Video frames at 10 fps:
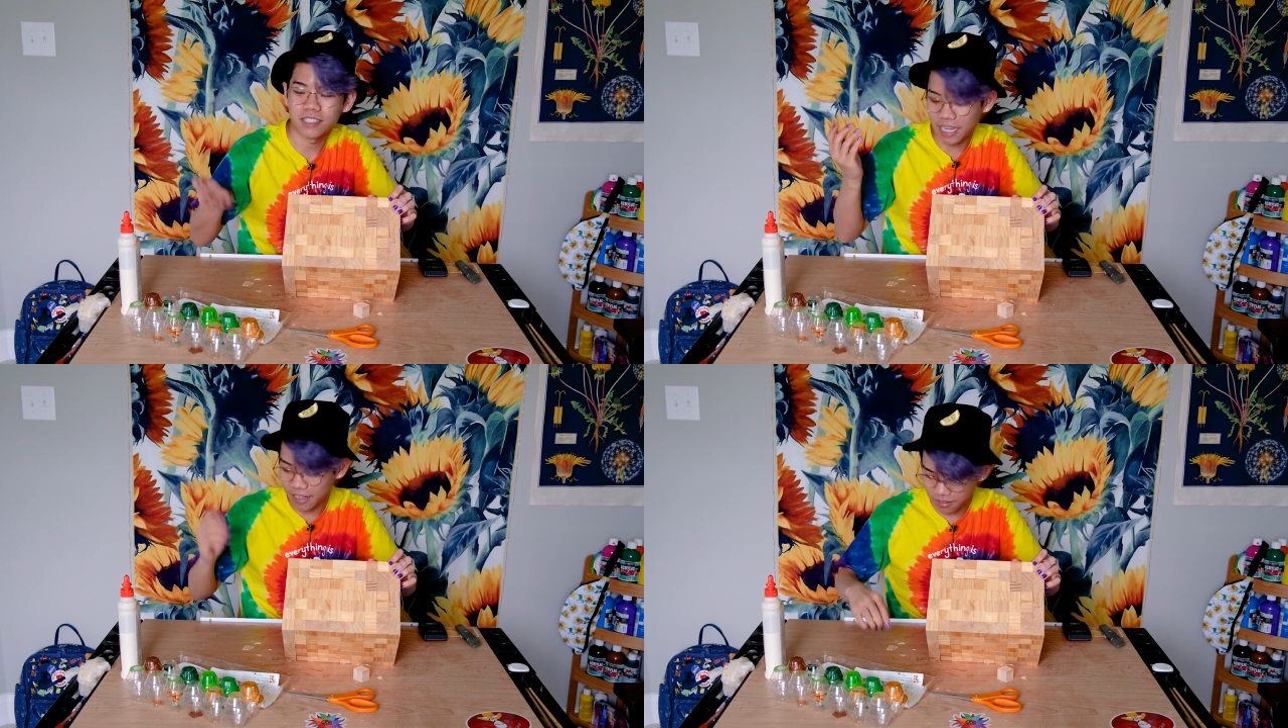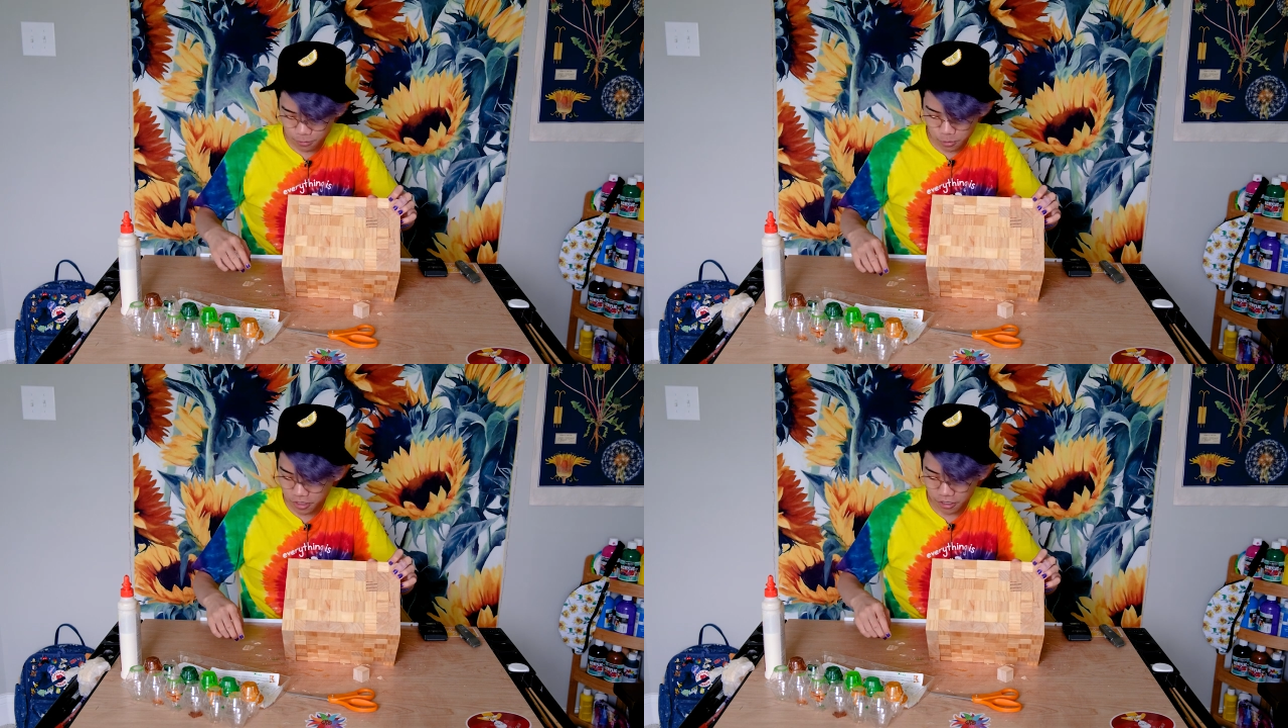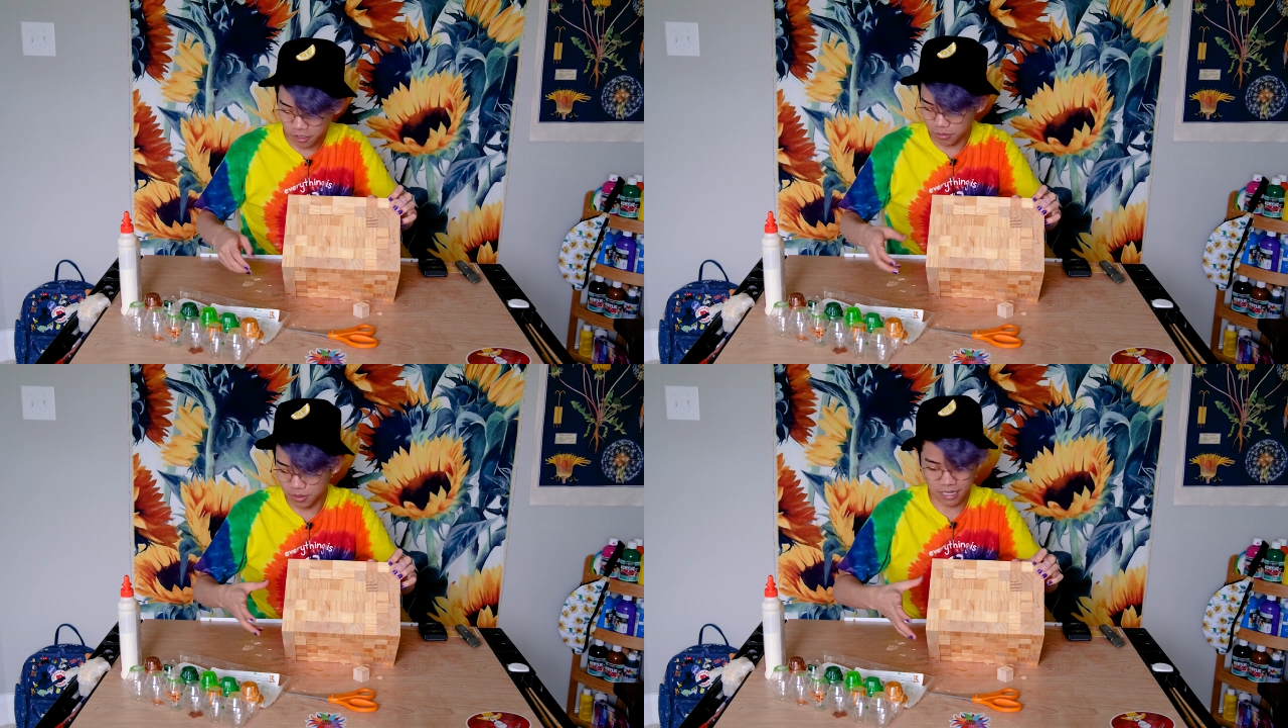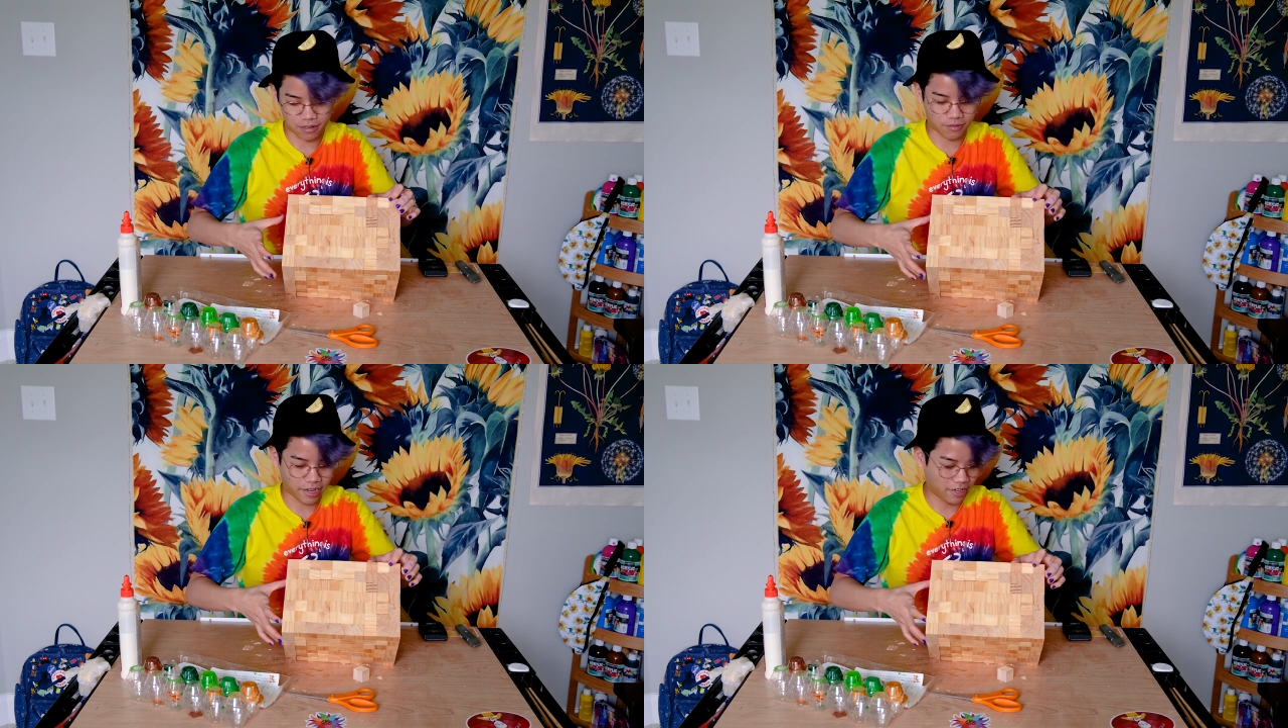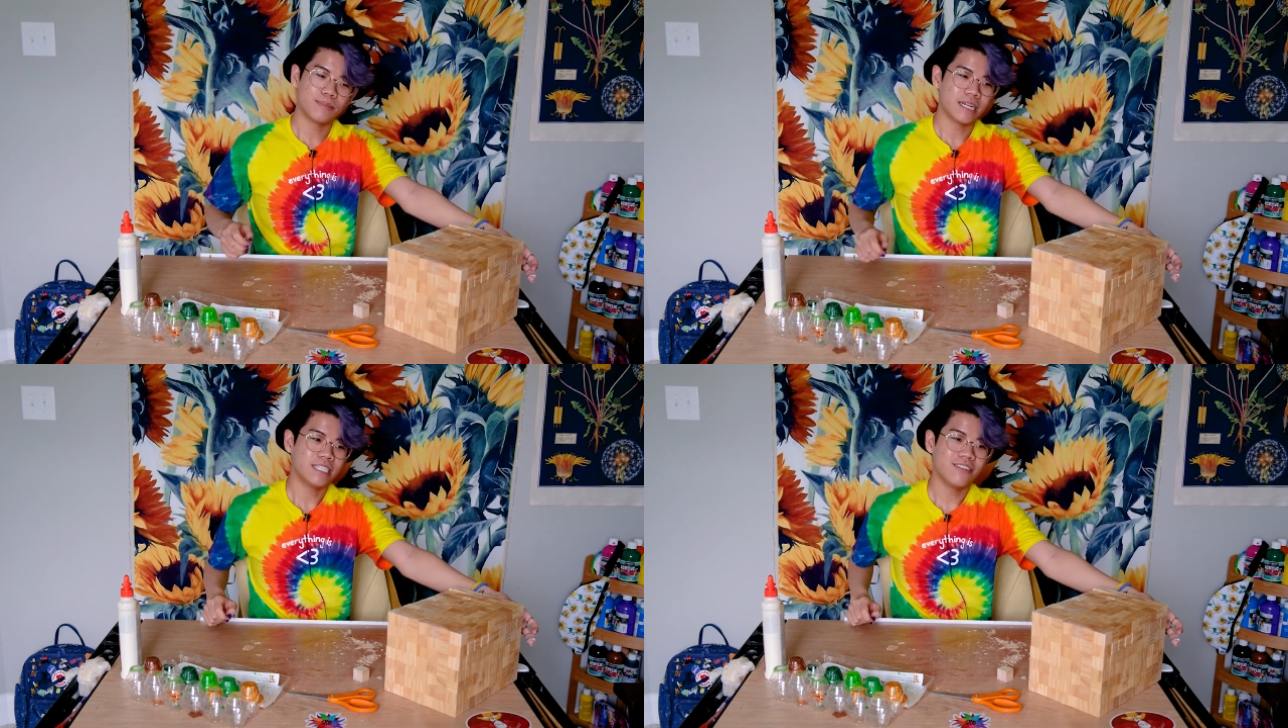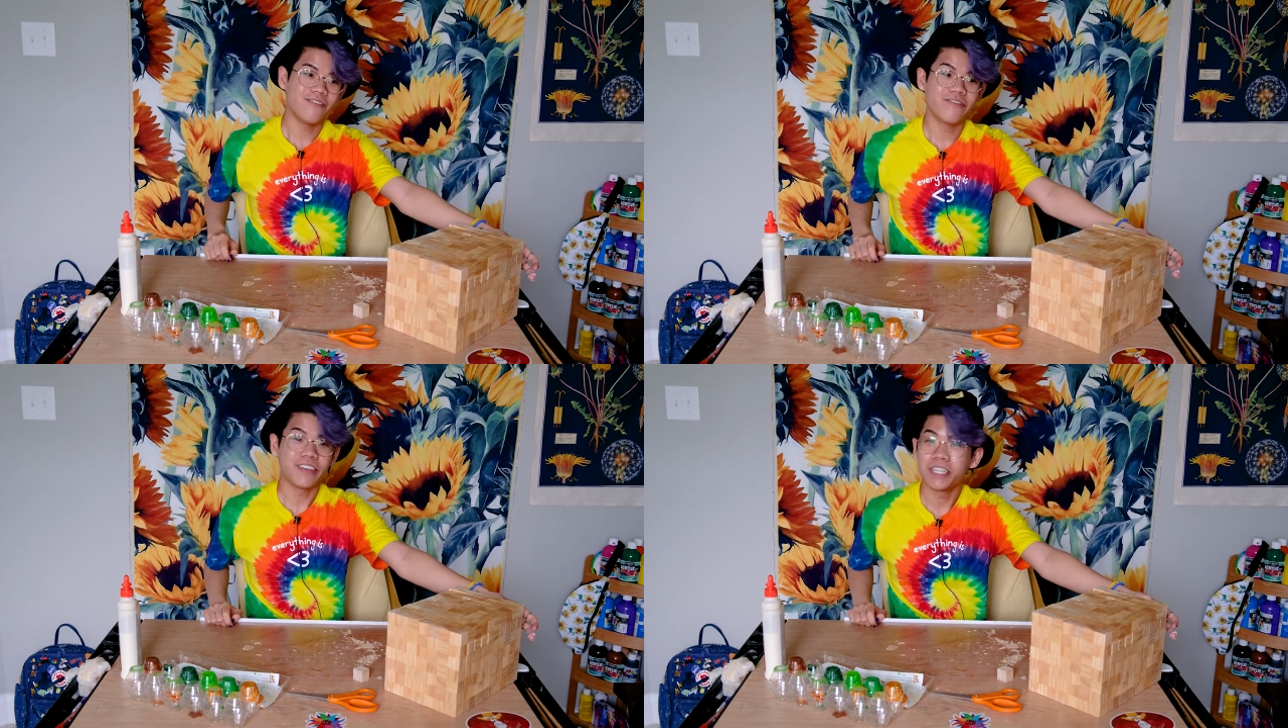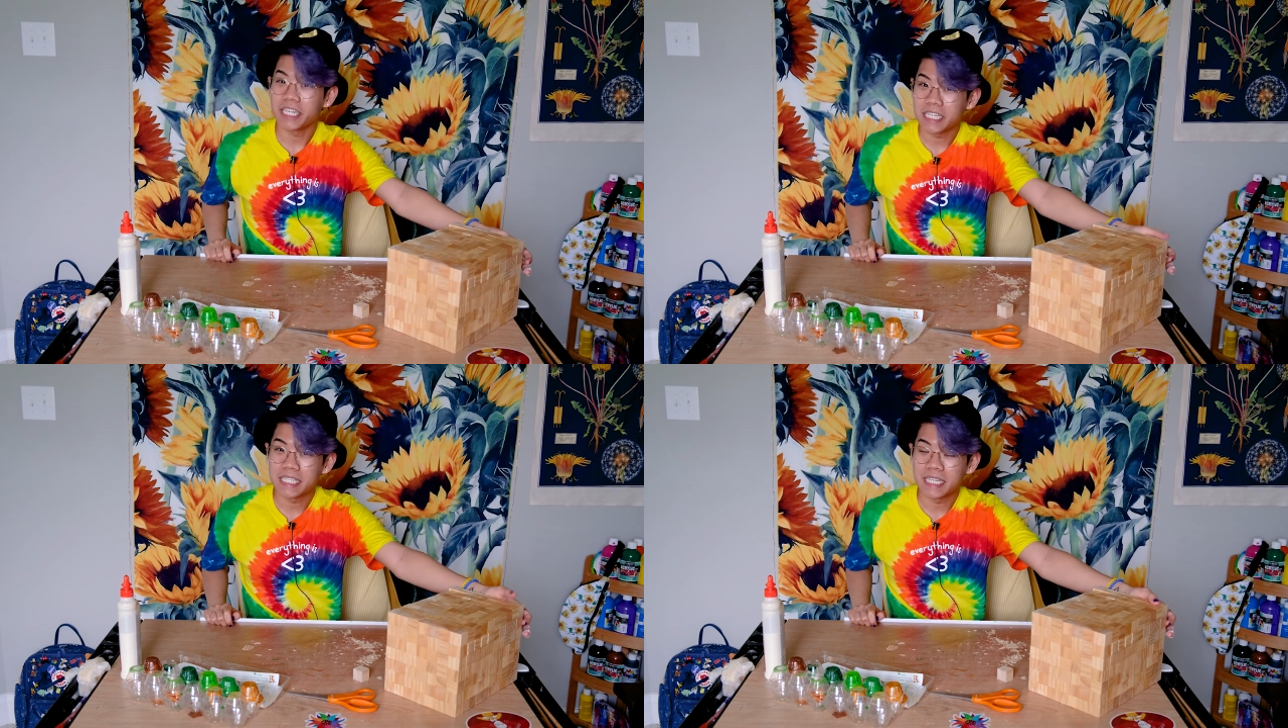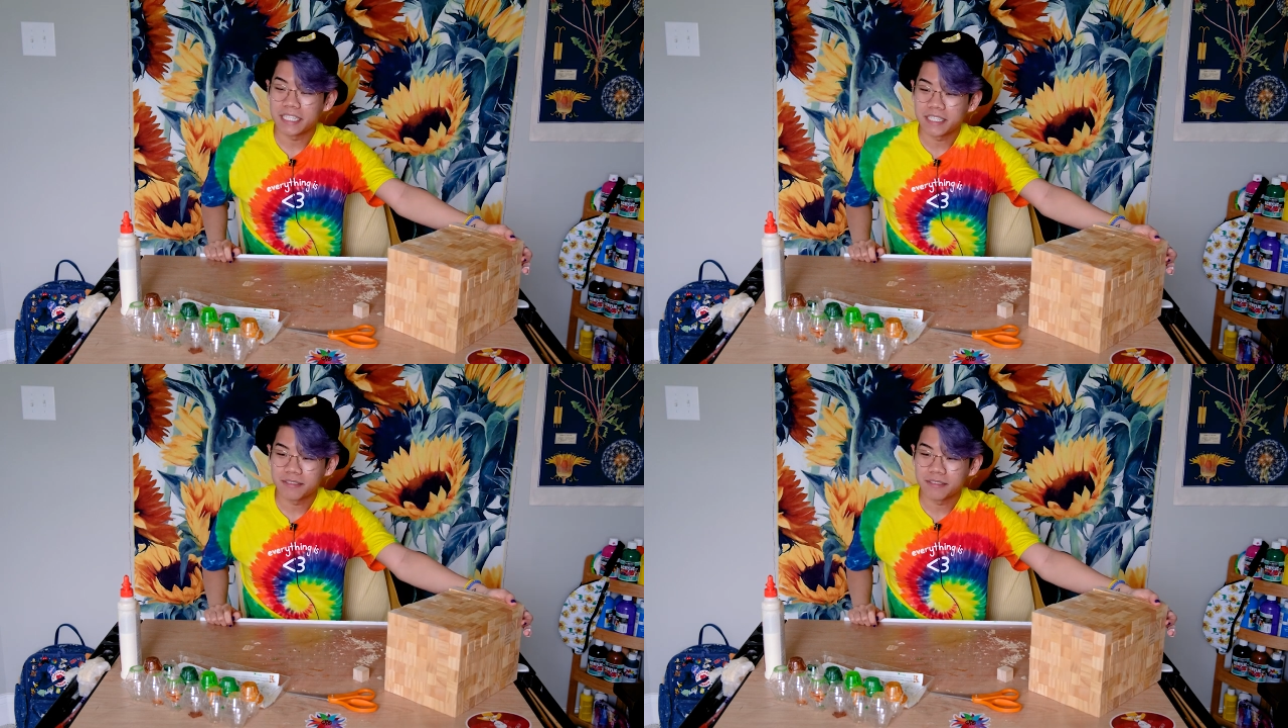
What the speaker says: Sand wooden cubes down, right? But I didn't feel like sanding.